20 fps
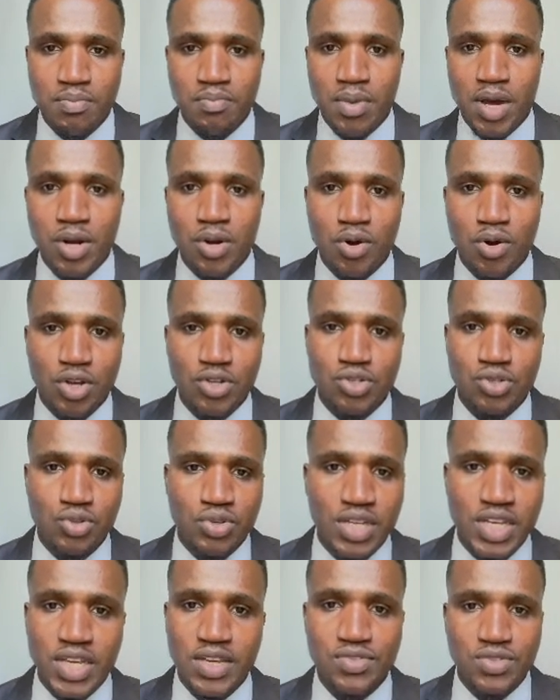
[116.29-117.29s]
but also
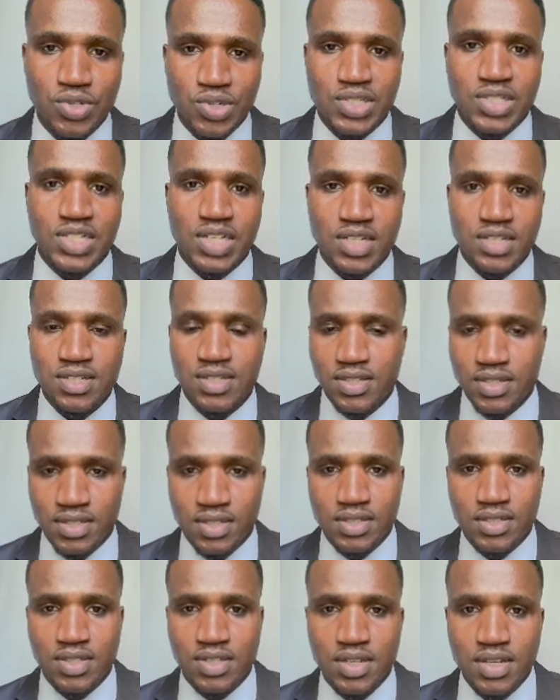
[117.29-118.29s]
give
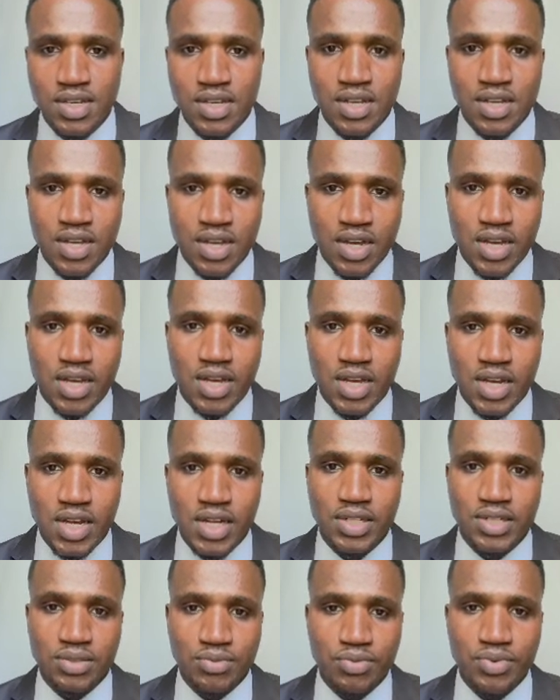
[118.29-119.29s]
suggestions
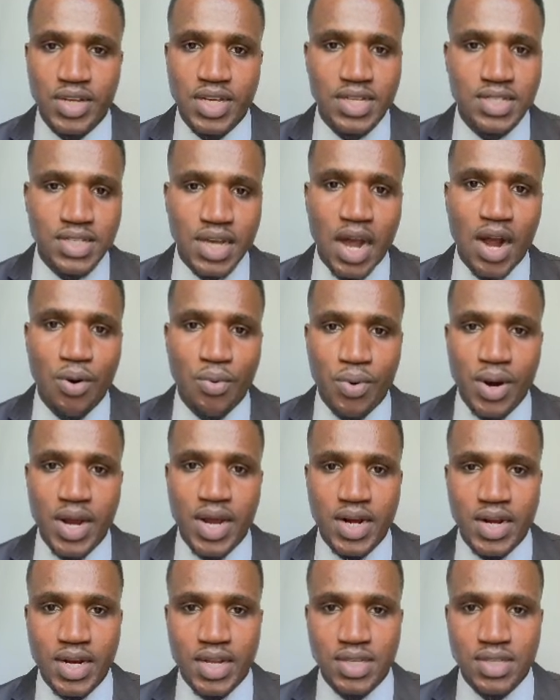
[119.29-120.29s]
and raise
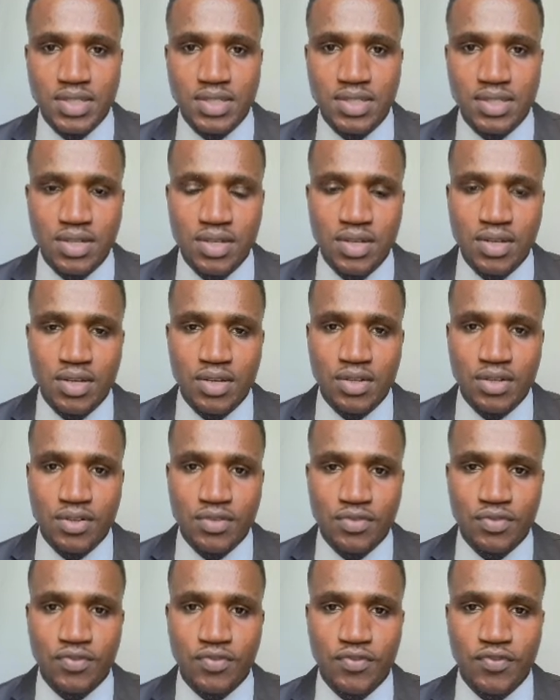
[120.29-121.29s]
awareness
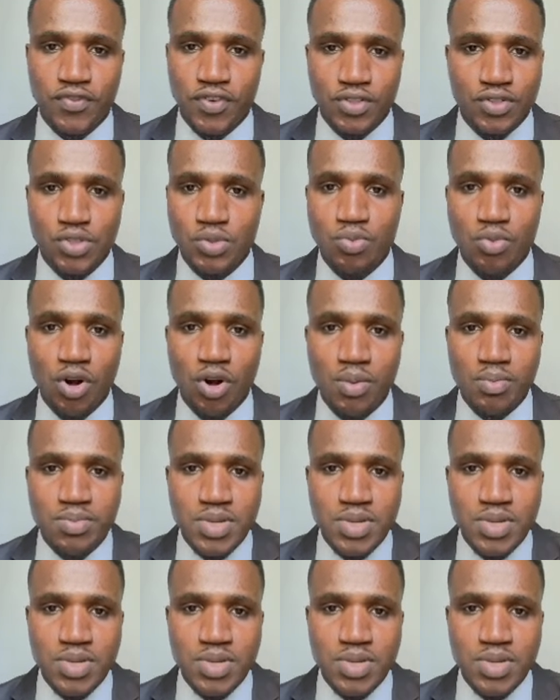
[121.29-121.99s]
for small